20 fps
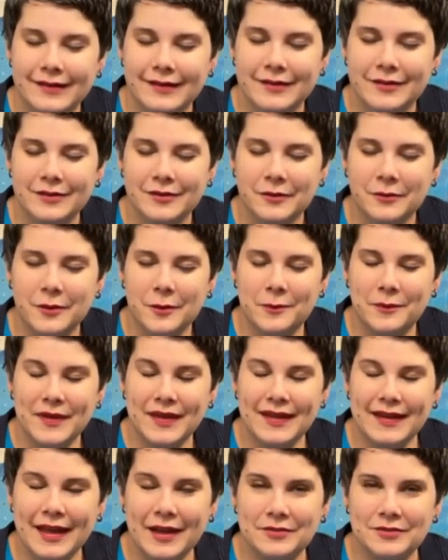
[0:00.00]
So
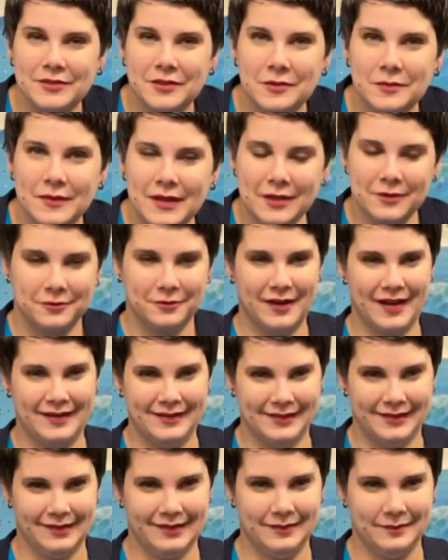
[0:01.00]
repeat after me,
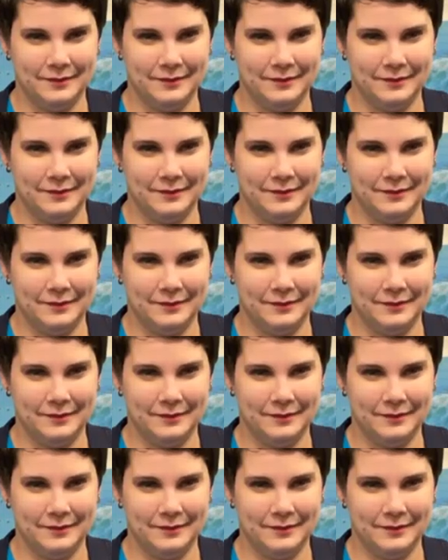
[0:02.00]
friends.